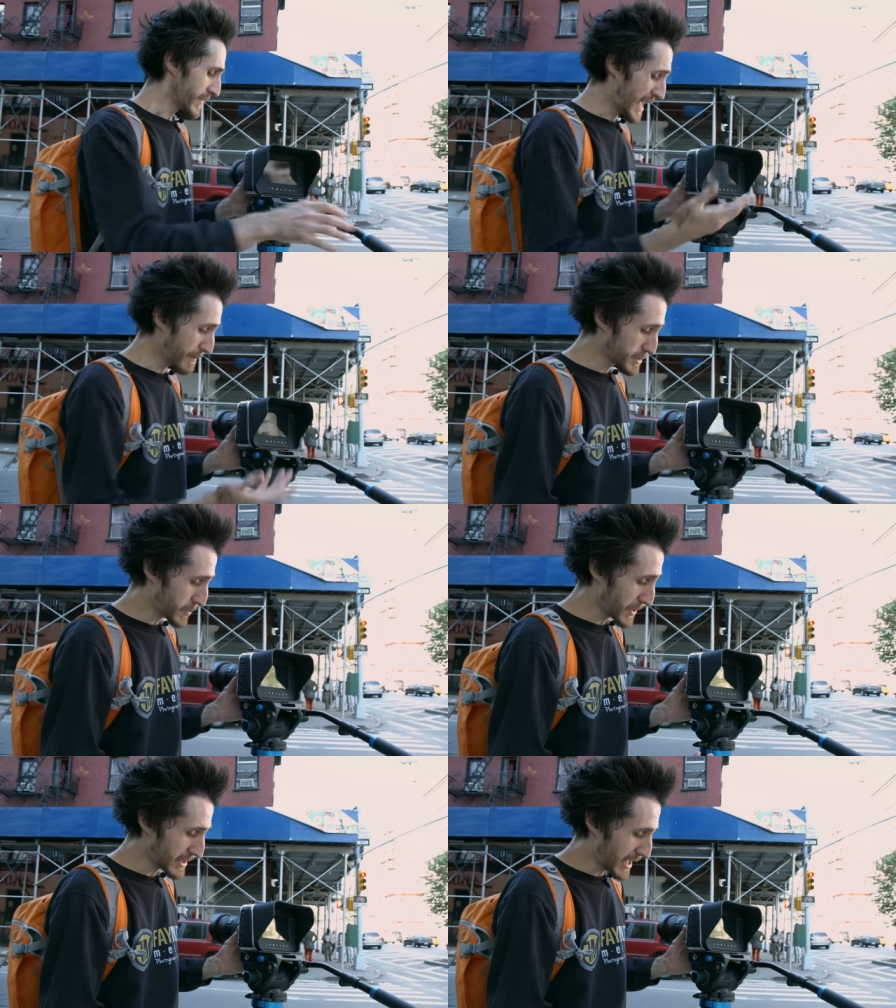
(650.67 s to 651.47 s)
The camera's
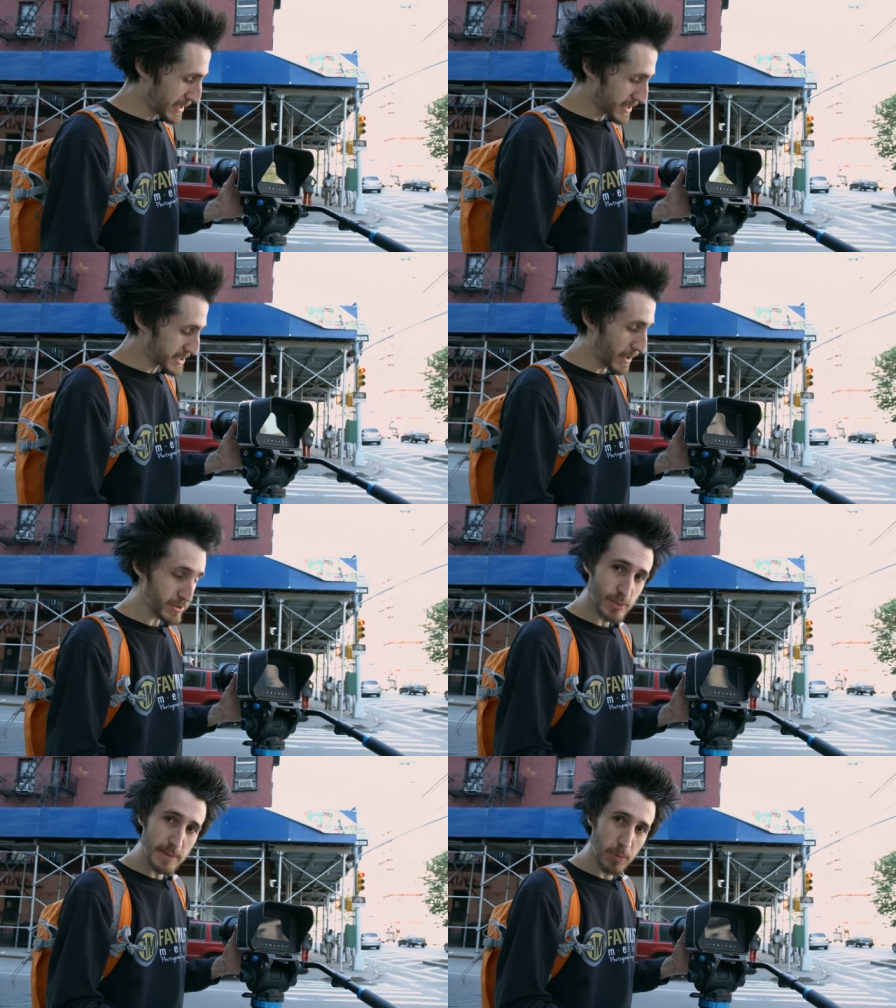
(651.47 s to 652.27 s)
pretty light. It's about
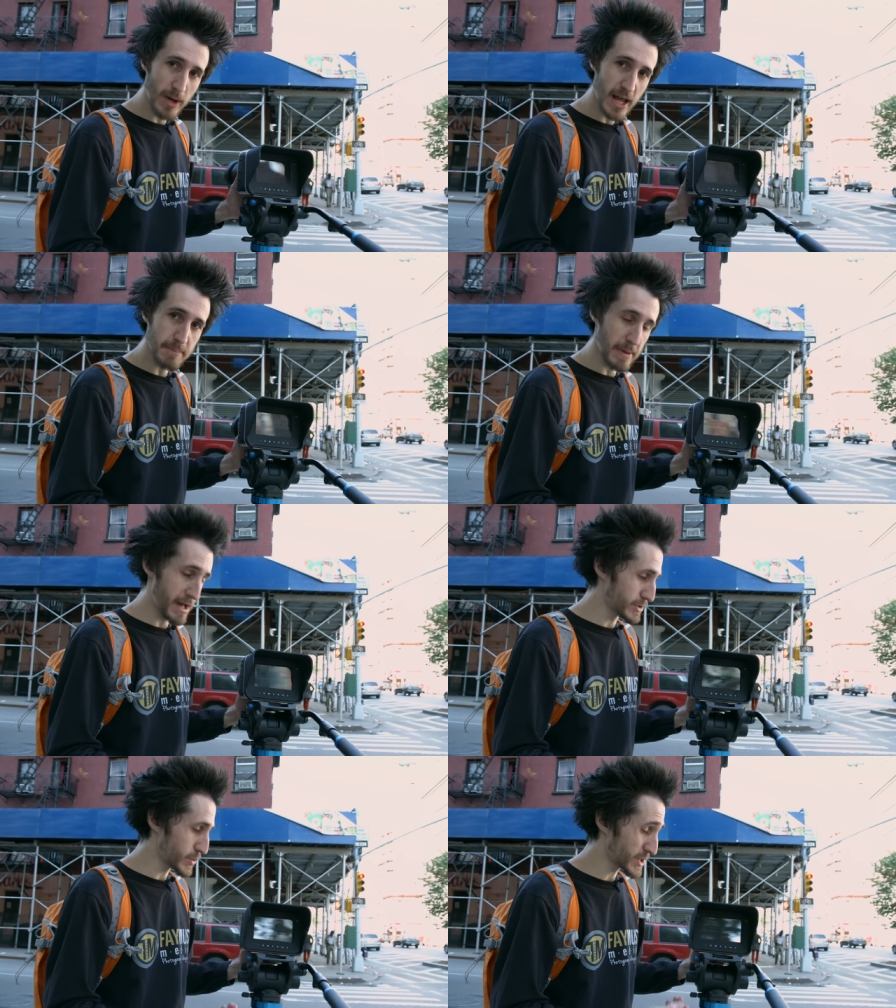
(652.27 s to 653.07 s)
3.8
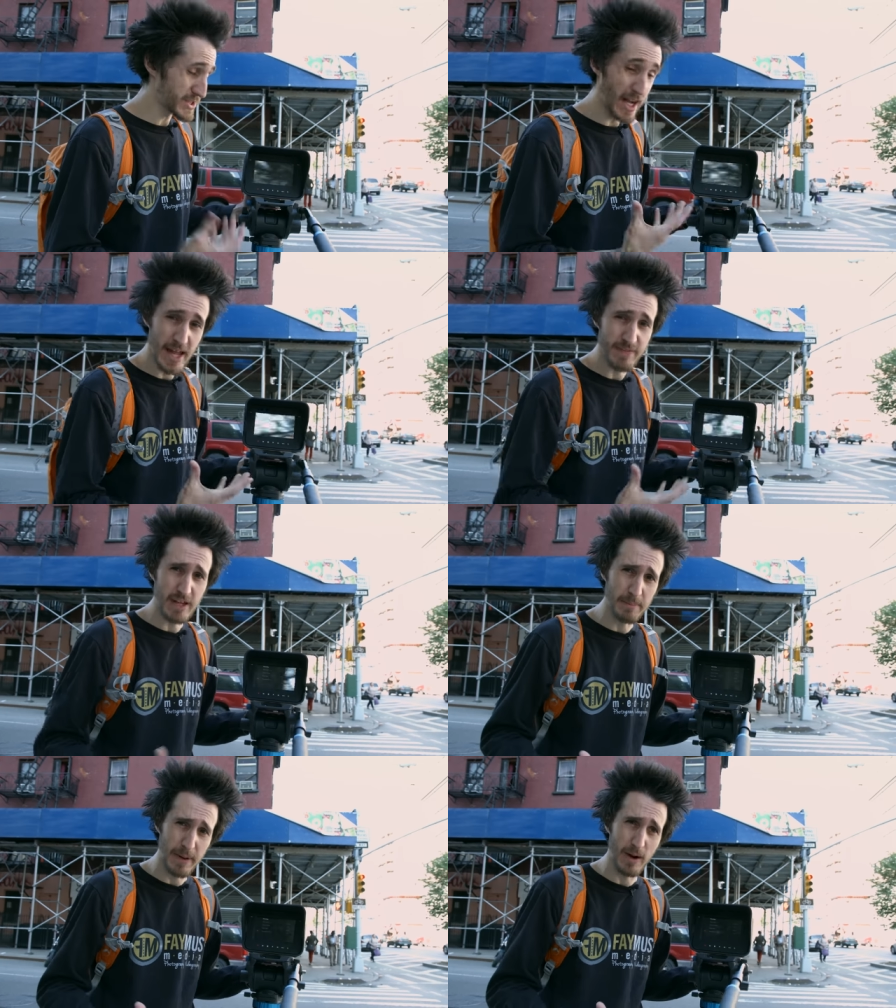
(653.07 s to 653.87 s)
pounds, which is not heavy
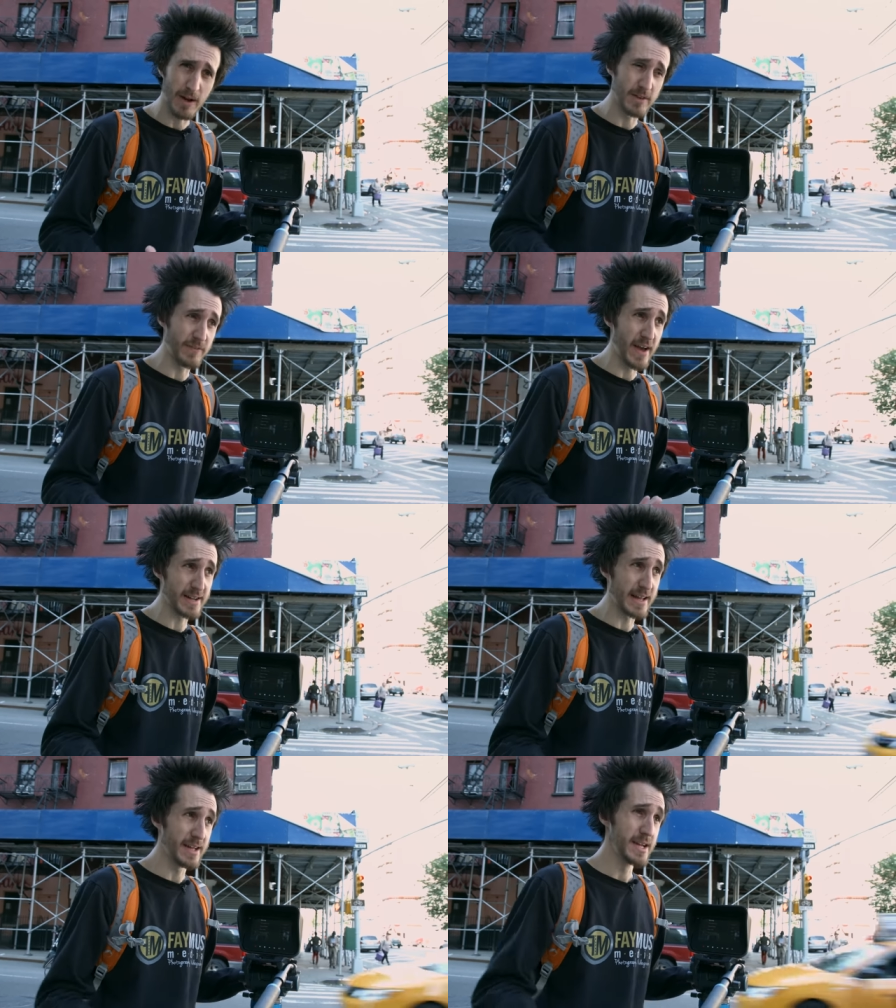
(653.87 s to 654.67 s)
comparing the
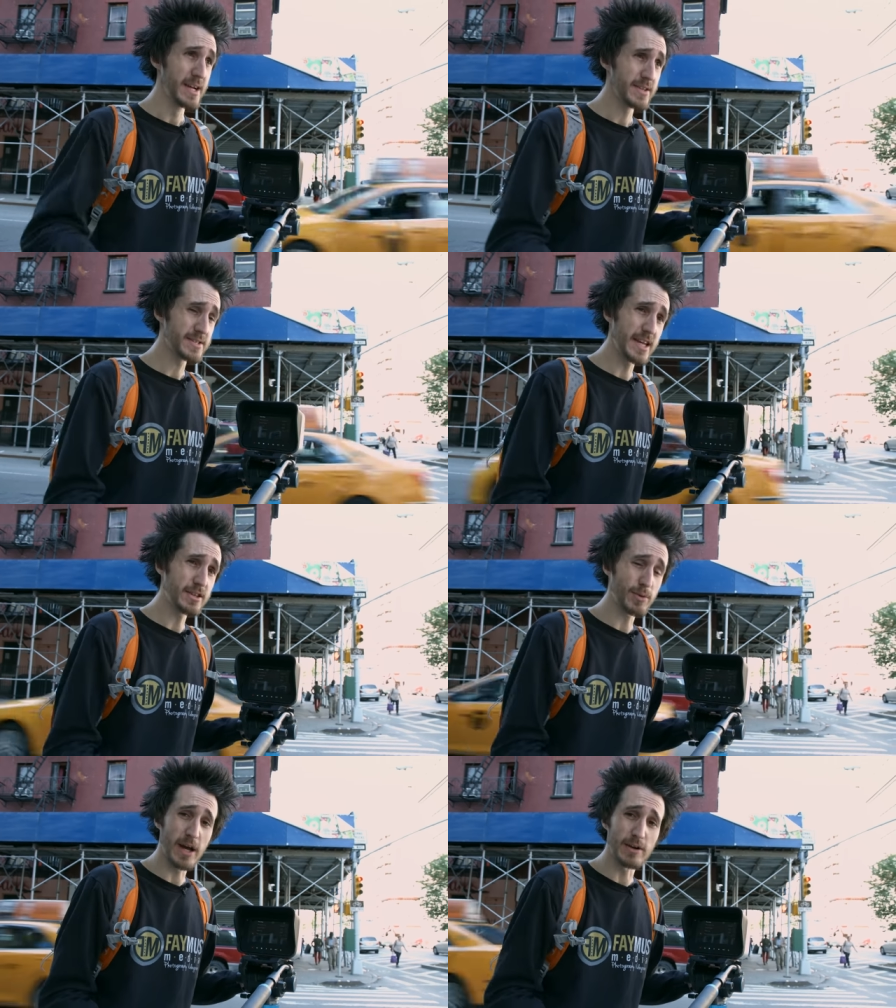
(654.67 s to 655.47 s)
fact that the
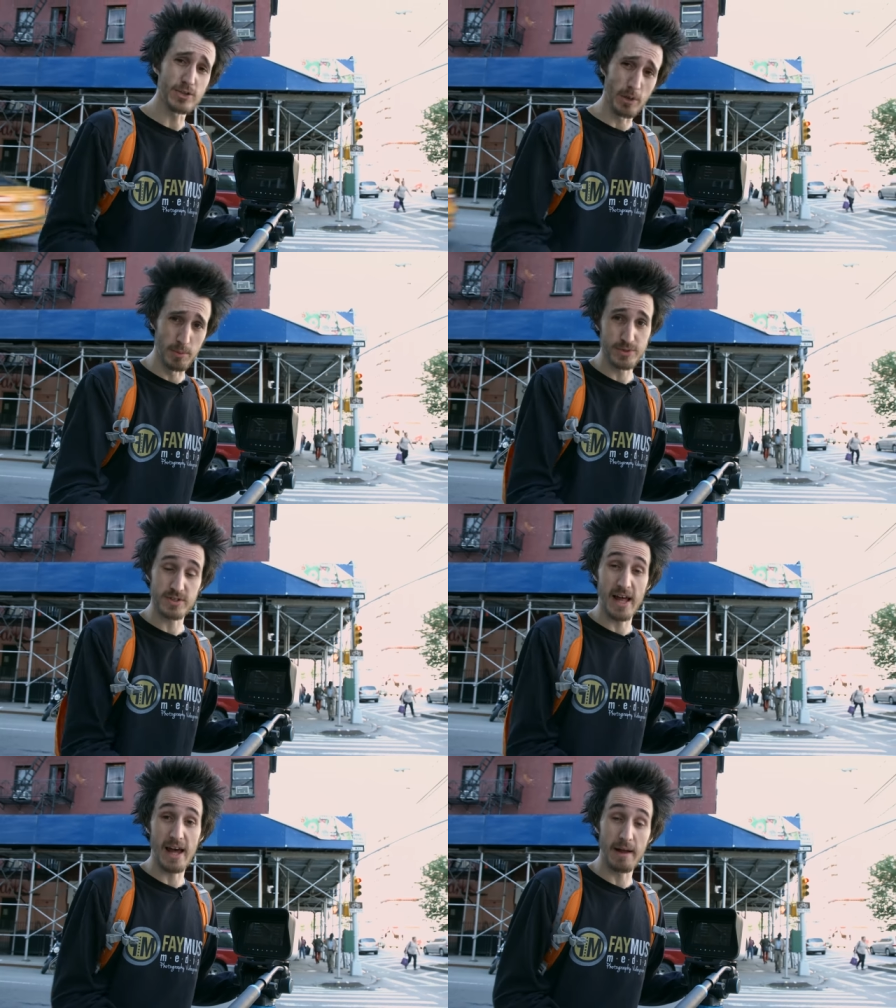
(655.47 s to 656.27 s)
C300 is
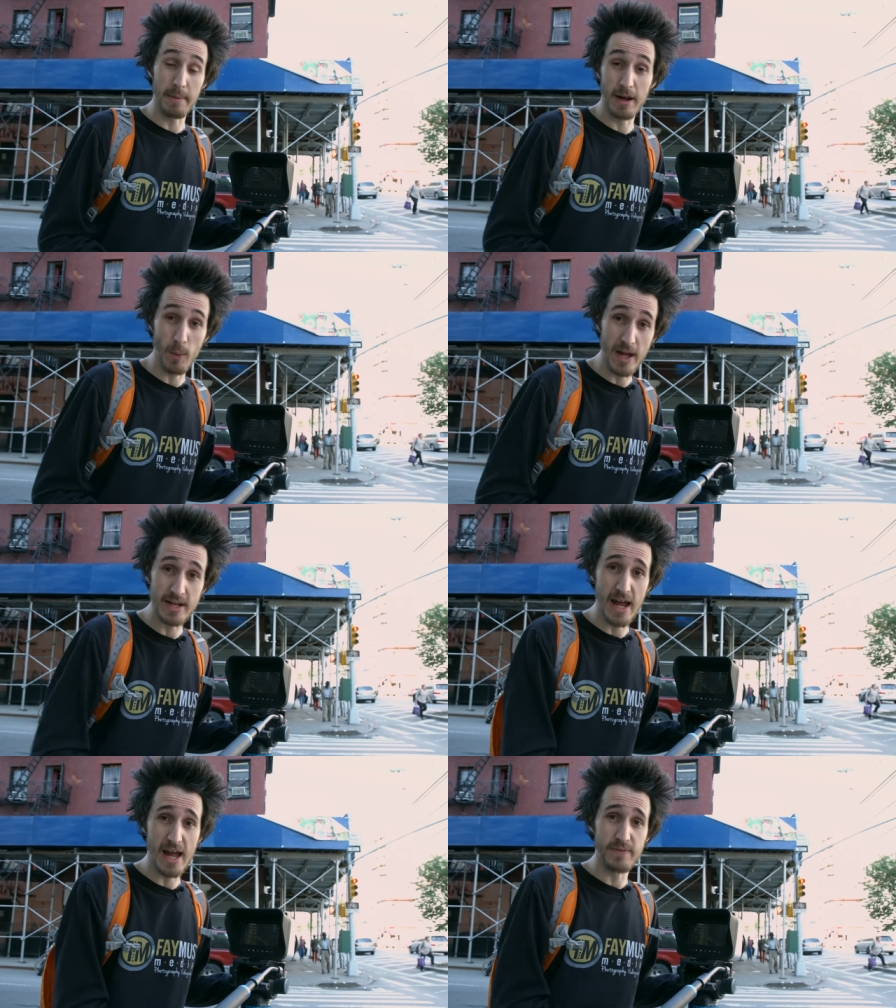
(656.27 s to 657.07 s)
almost that amount of
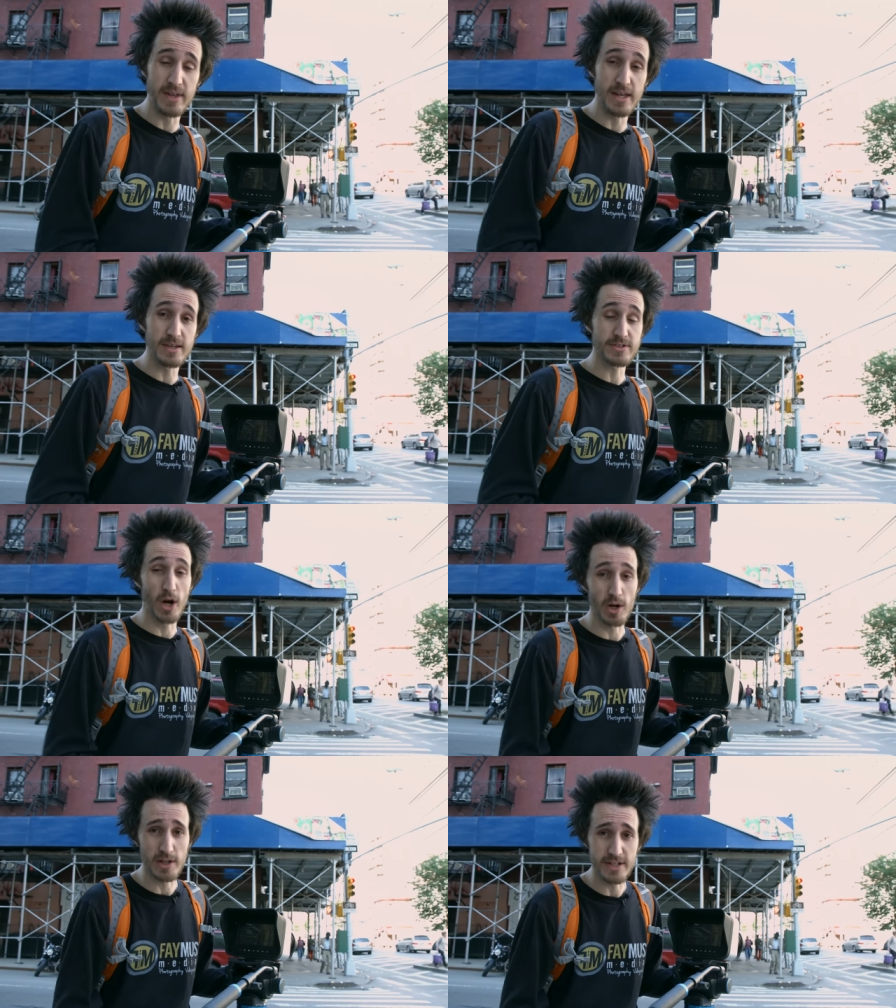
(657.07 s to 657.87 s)
weight and the
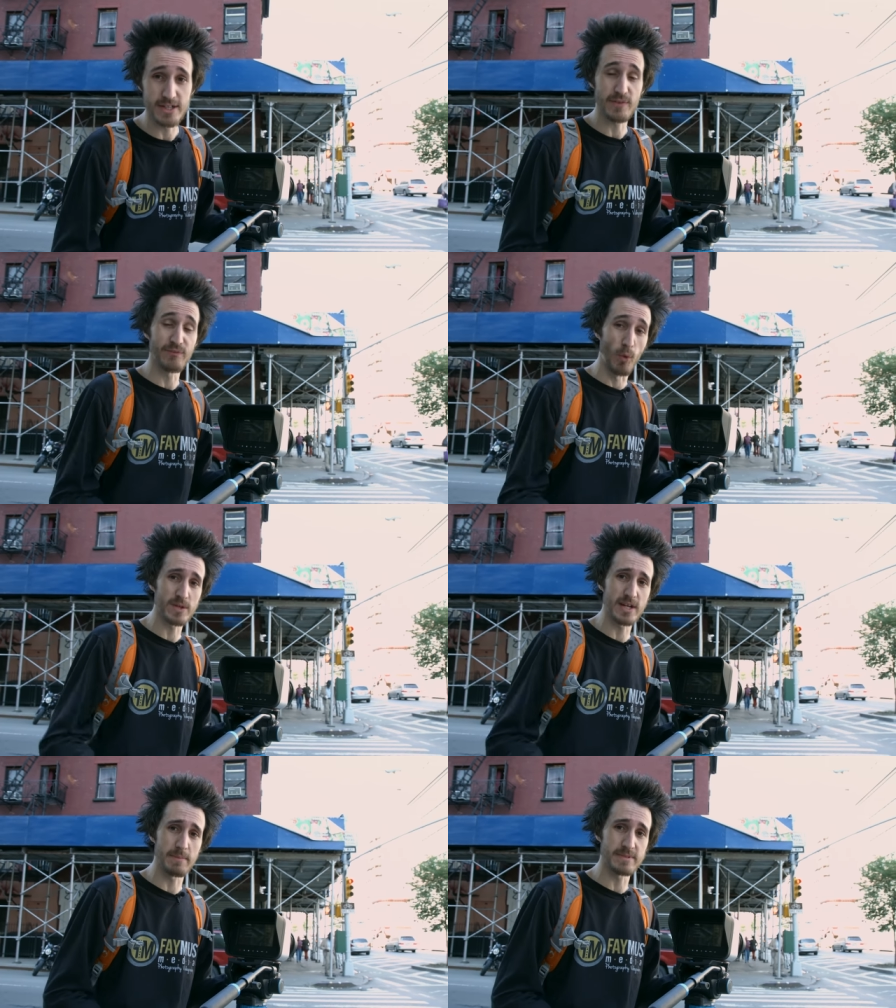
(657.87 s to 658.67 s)
Scarlet is
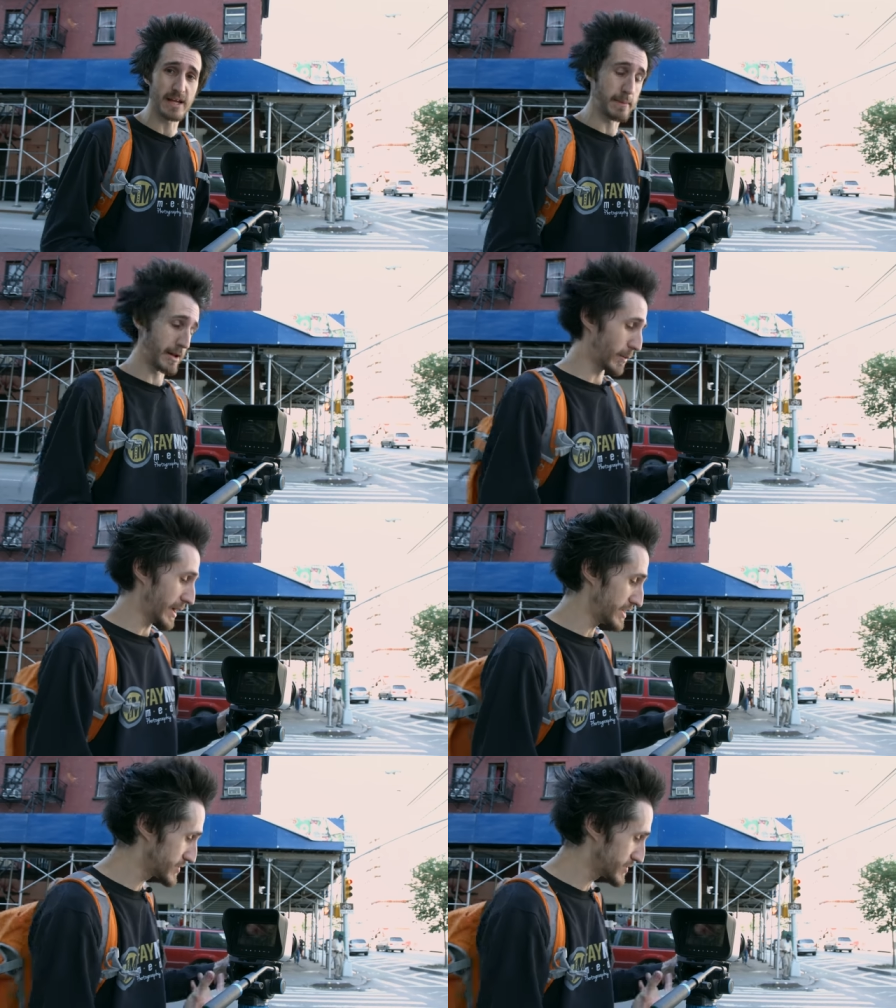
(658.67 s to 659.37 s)
4 times that amount of weight.